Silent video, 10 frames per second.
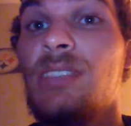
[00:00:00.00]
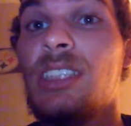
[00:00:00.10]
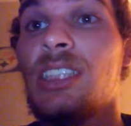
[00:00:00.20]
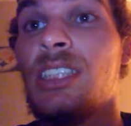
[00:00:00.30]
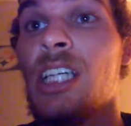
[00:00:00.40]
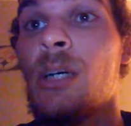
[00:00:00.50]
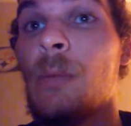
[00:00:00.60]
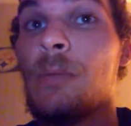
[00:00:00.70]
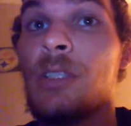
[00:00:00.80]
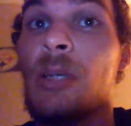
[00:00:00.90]
the
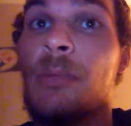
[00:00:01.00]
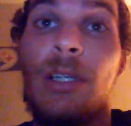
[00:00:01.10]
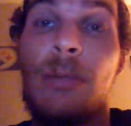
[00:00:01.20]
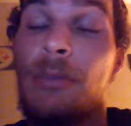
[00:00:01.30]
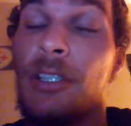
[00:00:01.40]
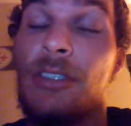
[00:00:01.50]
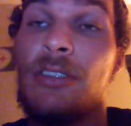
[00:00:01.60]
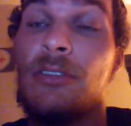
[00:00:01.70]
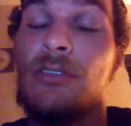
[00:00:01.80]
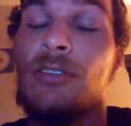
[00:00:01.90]
album's coming up pretty
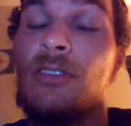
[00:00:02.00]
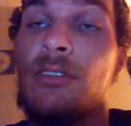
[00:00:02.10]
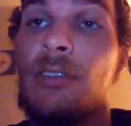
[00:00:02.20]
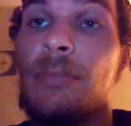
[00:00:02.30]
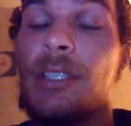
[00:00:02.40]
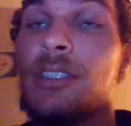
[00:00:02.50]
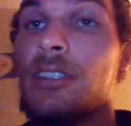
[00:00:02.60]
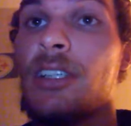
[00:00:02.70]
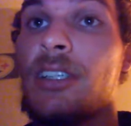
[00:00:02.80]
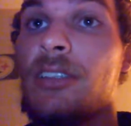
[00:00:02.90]
soon, so I best
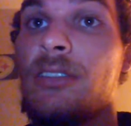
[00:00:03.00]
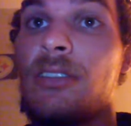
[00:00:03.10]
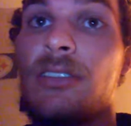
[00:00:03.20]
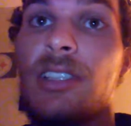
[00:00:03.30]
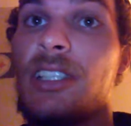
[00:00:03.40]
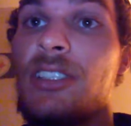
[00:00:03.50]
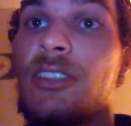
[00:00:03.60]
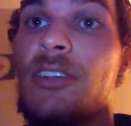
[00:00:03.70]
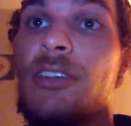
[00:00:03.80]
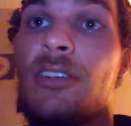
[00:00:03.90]
I get er, get
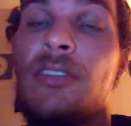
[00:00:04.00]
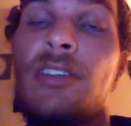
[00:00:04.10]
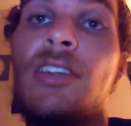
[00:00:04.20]
started.